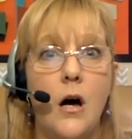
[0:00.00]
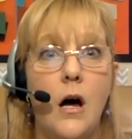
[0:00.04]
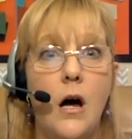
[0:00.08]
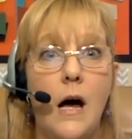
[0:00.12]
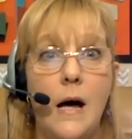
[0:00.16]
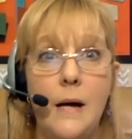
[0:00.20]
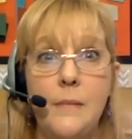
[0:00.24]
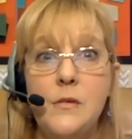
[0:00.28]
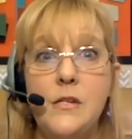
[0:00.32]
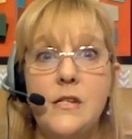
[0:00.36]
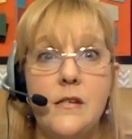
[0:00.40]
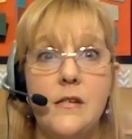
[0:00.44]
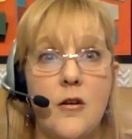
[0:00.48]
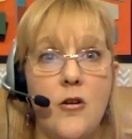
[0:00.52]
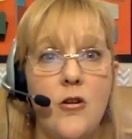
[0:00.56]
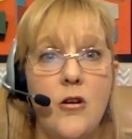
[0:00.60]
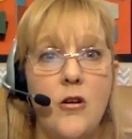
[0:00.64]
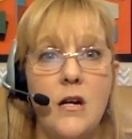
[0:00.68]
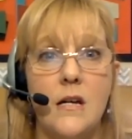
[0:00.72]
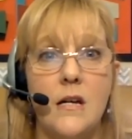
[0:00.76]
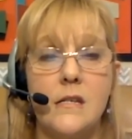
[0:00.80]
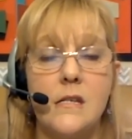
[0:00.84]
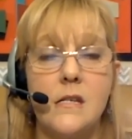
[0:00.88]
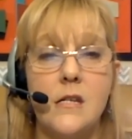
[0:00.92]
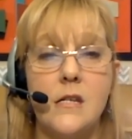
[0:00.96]
I'm
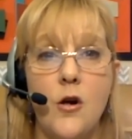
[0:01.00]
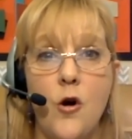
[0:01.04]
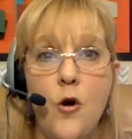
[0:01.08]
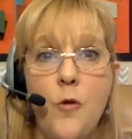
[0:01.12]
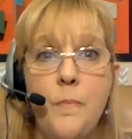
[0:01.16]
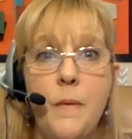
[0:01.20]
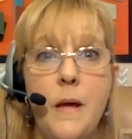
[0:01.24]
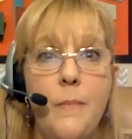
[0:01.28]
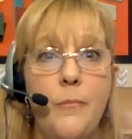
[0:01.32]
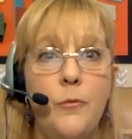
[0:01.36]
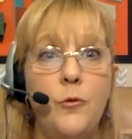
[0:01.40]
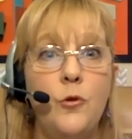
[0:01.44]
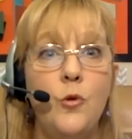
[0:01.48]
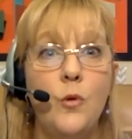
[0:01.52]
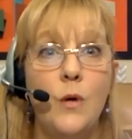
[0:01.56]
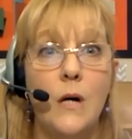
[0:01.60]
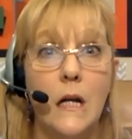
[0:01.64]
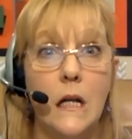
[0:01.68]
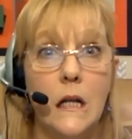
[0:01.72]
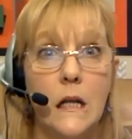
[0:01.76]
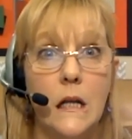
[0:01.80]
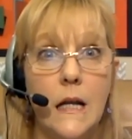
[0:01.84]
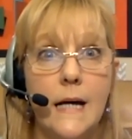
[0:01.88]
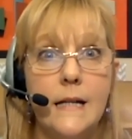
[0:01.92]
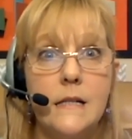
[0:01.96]
serious. There are people who
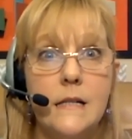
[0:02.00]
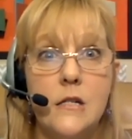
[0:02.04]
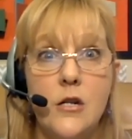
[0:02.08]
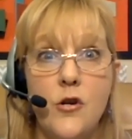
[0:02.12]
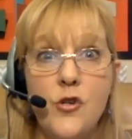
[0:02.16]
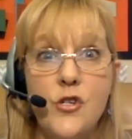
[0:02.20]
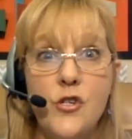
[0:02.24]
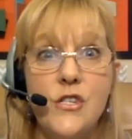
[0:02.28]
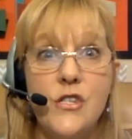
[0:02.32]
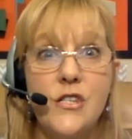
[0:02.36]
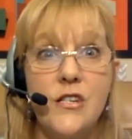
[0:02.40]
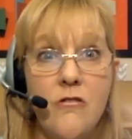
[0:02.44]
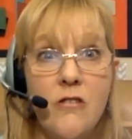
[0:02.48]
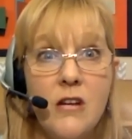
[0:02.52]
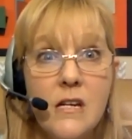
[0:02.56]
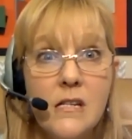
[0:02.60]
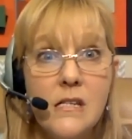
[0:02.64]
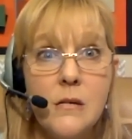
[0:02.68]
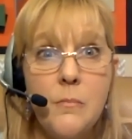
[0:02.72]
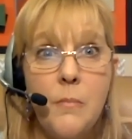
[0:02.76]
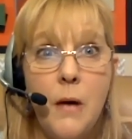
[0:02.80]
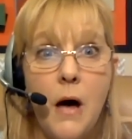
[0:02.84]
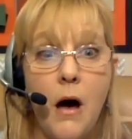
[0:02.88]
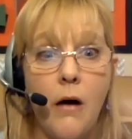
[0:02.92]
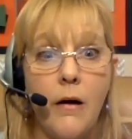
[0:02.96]
collect, they're
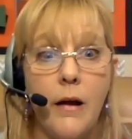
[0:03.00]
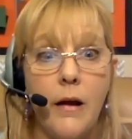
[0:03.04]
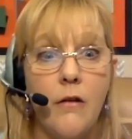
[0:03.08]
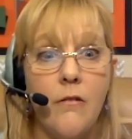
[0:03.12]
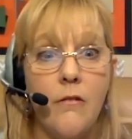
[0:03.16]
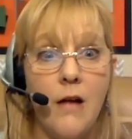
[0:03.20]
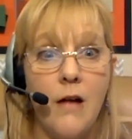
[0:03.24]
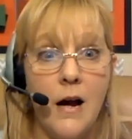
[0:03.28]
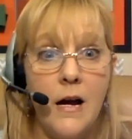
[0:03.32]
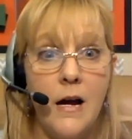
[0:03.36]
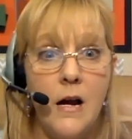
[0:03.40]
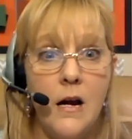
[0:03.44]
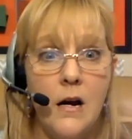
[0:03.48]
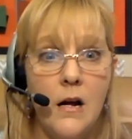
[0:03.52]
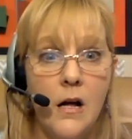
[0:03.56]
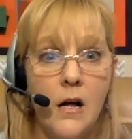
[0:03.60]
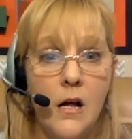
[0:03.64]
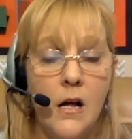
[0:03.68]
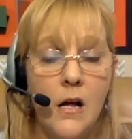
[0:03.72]
serious about it, right?